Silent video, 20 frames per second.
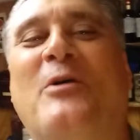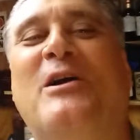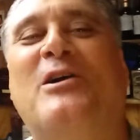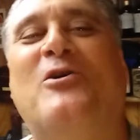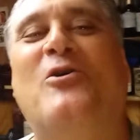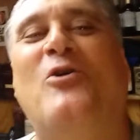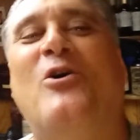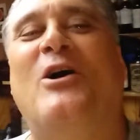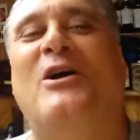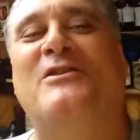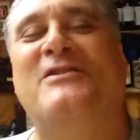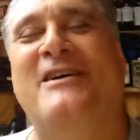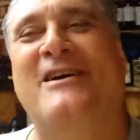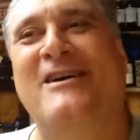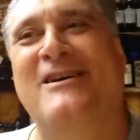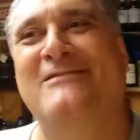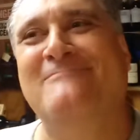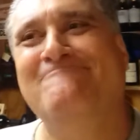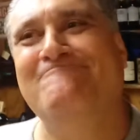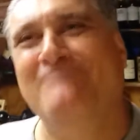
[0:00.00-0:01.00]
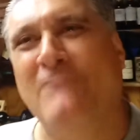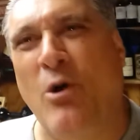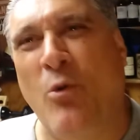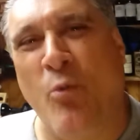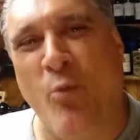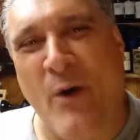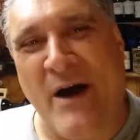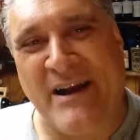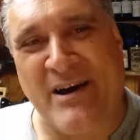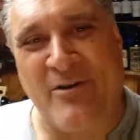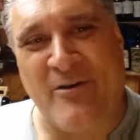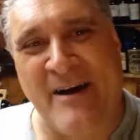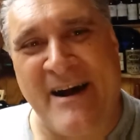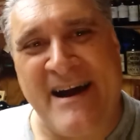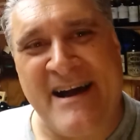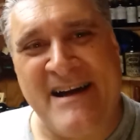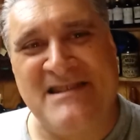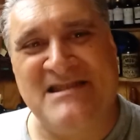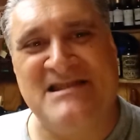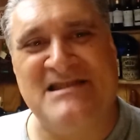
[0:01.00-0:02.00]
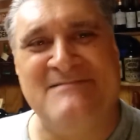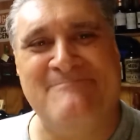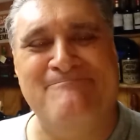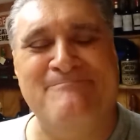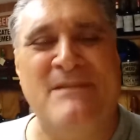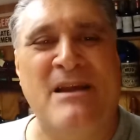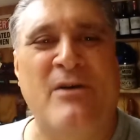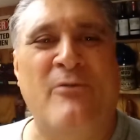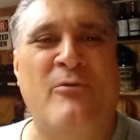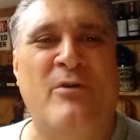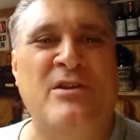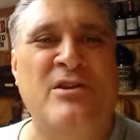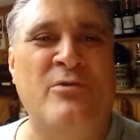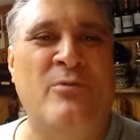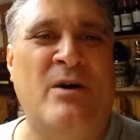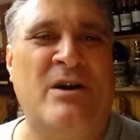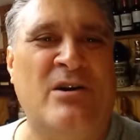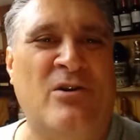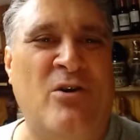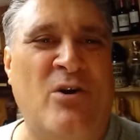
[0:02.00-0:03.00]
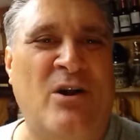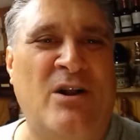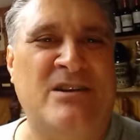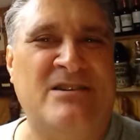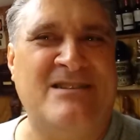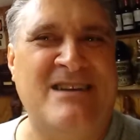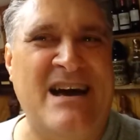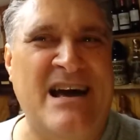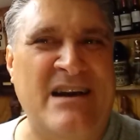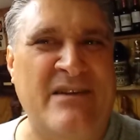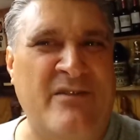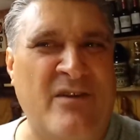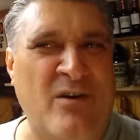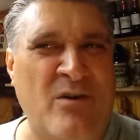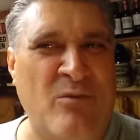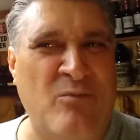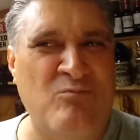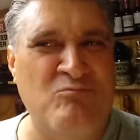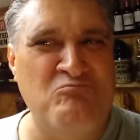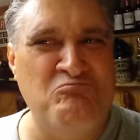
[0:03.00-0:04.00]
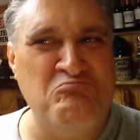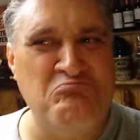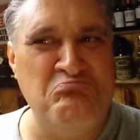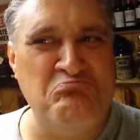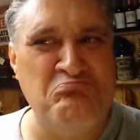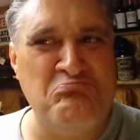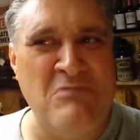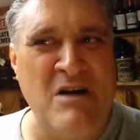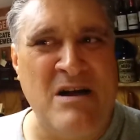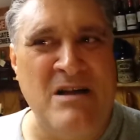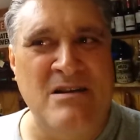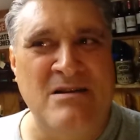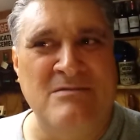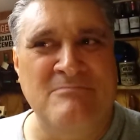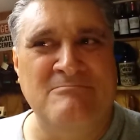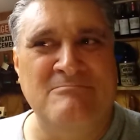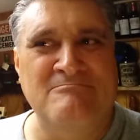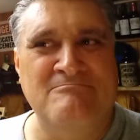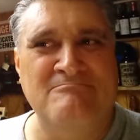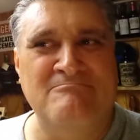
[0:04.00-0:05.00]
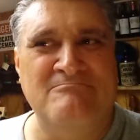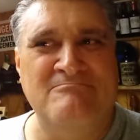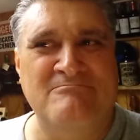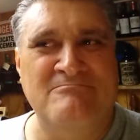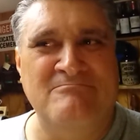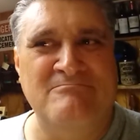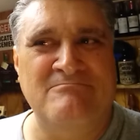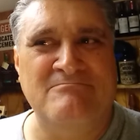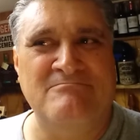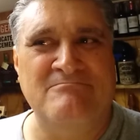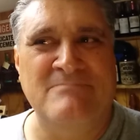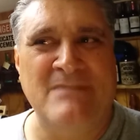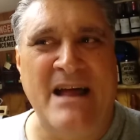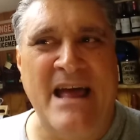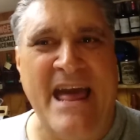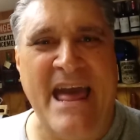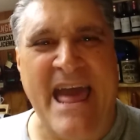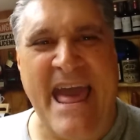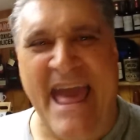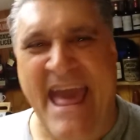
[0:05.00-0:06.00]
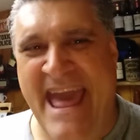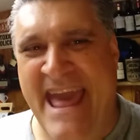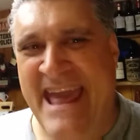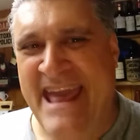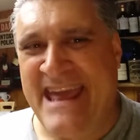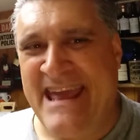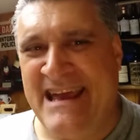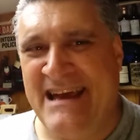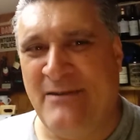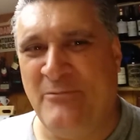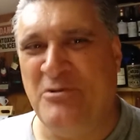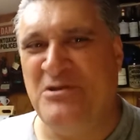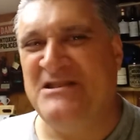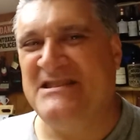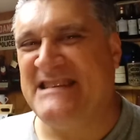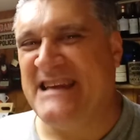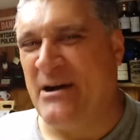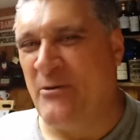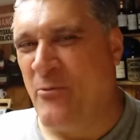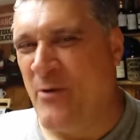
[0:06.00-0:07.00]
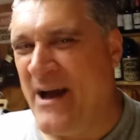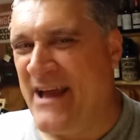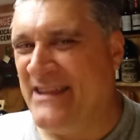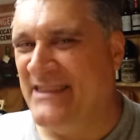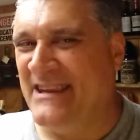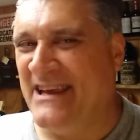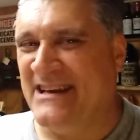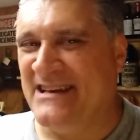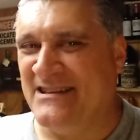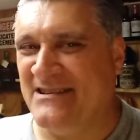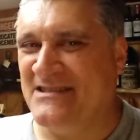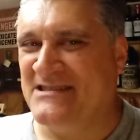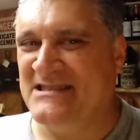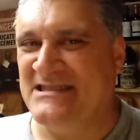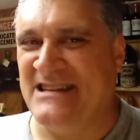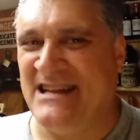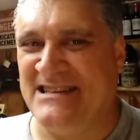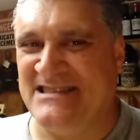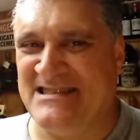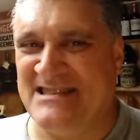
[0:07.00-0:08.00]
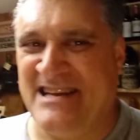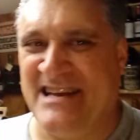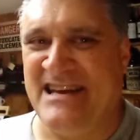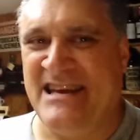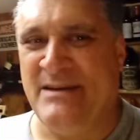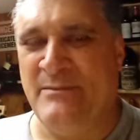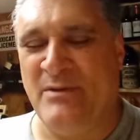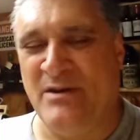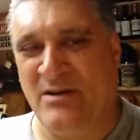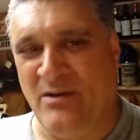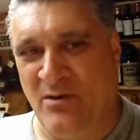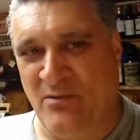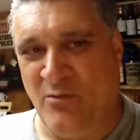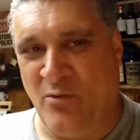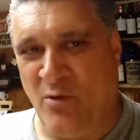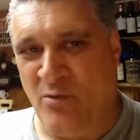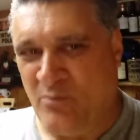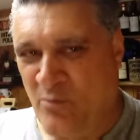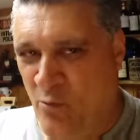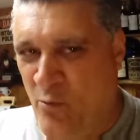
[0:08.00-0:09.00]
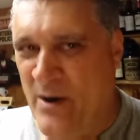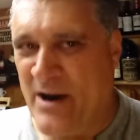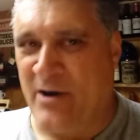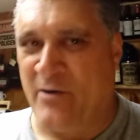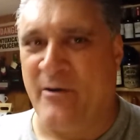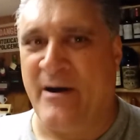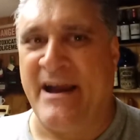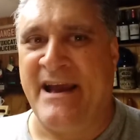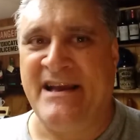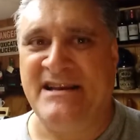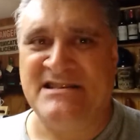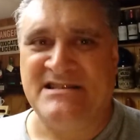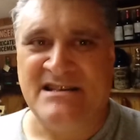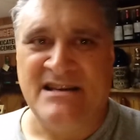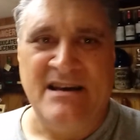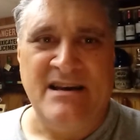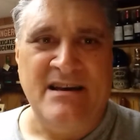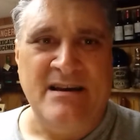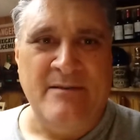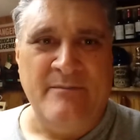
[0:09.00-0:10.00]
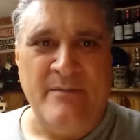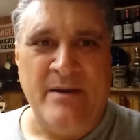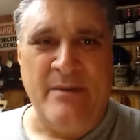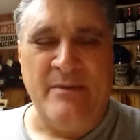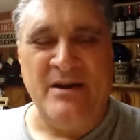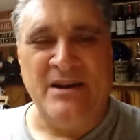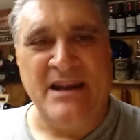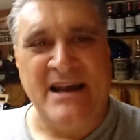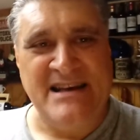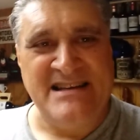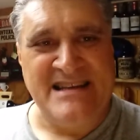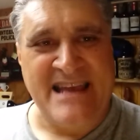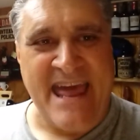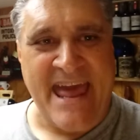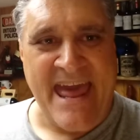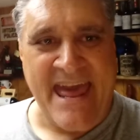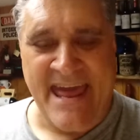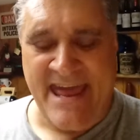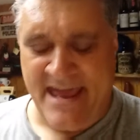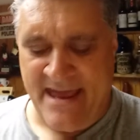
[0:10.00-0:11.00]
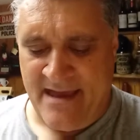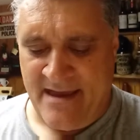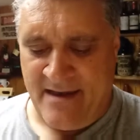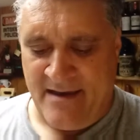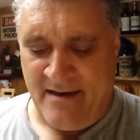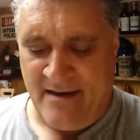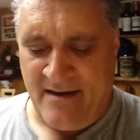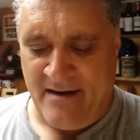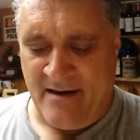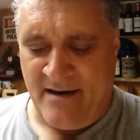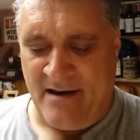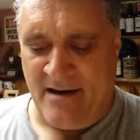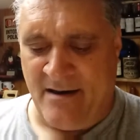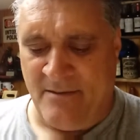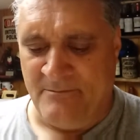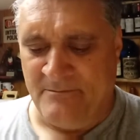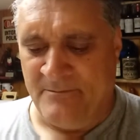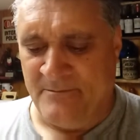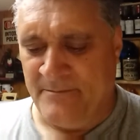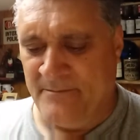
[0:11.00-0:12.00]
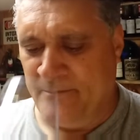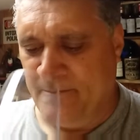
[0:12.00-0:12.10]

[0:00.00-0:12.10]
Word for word: want to call it wet grass, whether you want to call it kind of a mm, mm, hay, wouldn't say wet, not because it's not stinky, but wet grass, maybe a nice hay. Um,